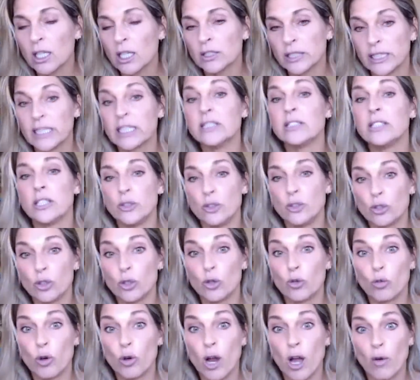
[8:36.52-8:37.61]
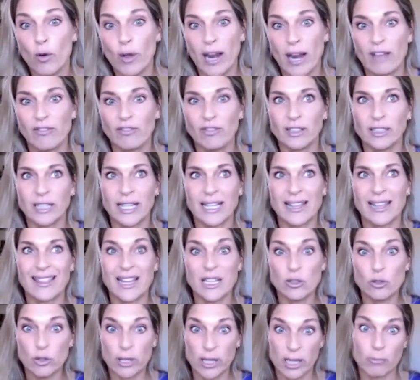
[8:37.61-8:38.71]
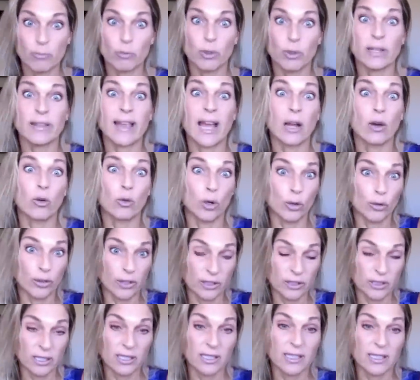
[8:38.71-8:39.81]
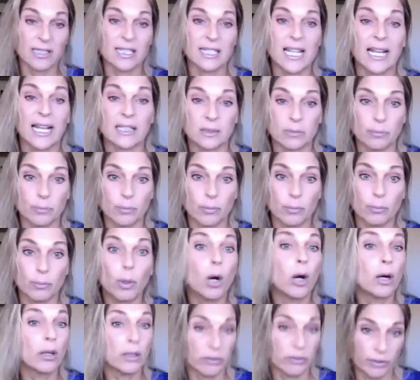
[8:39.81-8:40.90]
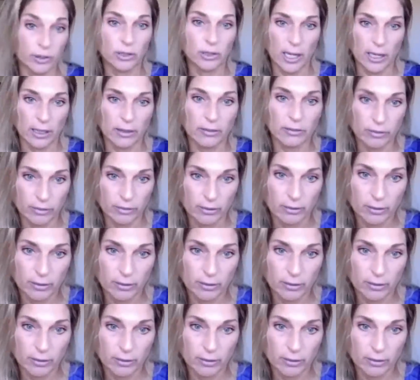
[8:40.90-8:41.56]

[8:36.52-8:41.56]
to continue to grow and i feel like then you can bring that growth into this next part of your life